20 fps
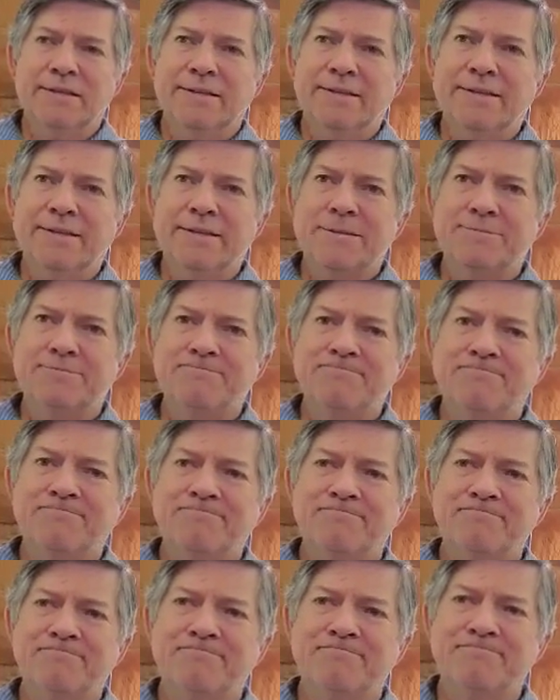There's
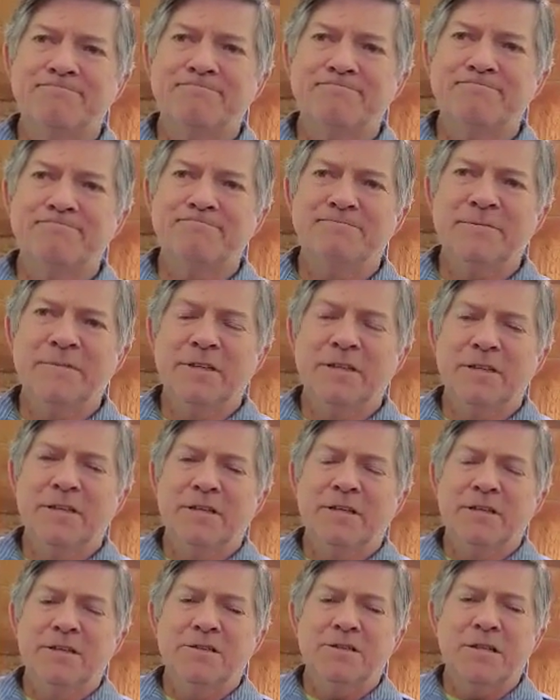
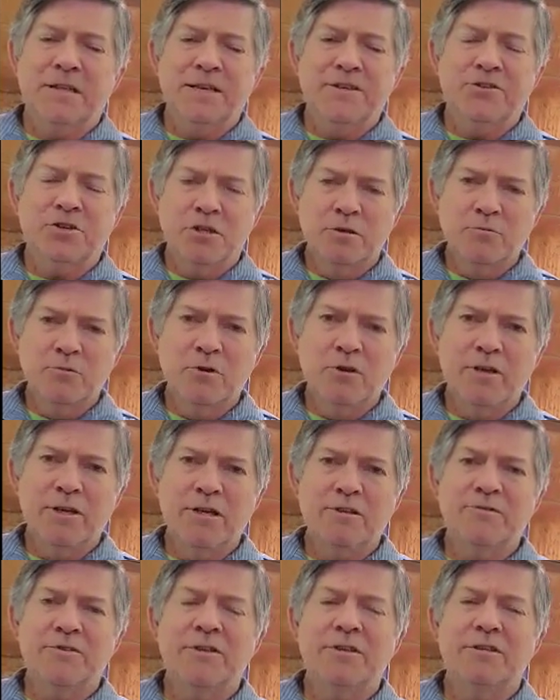a lot of turmoil
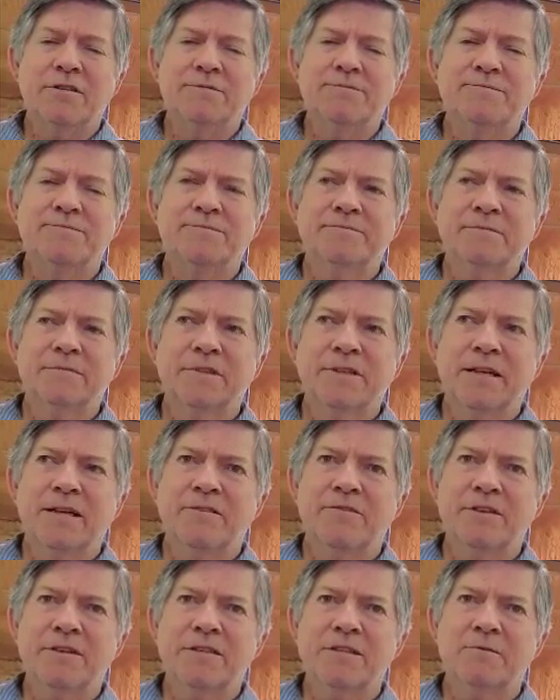out there, a lot of
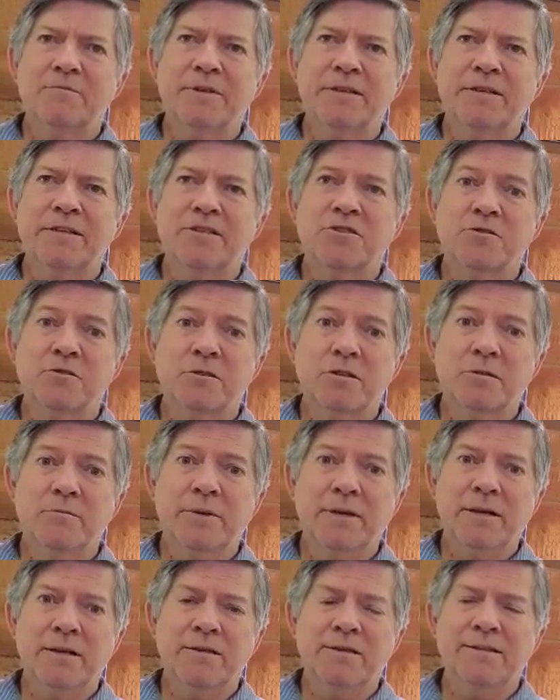things to be concerned
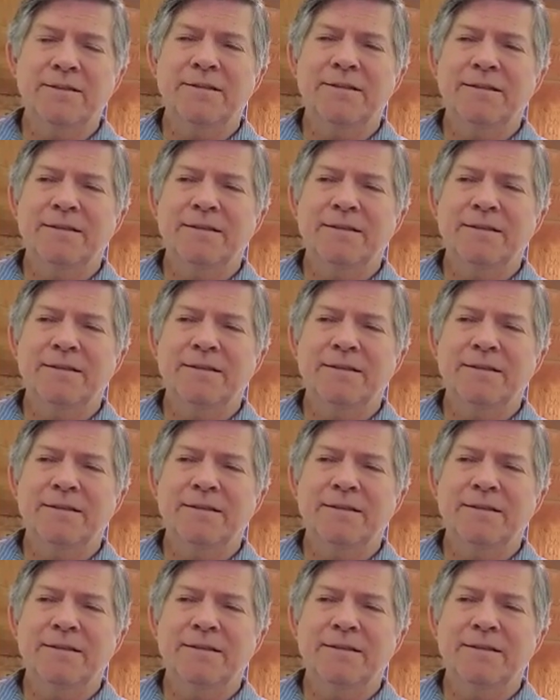about.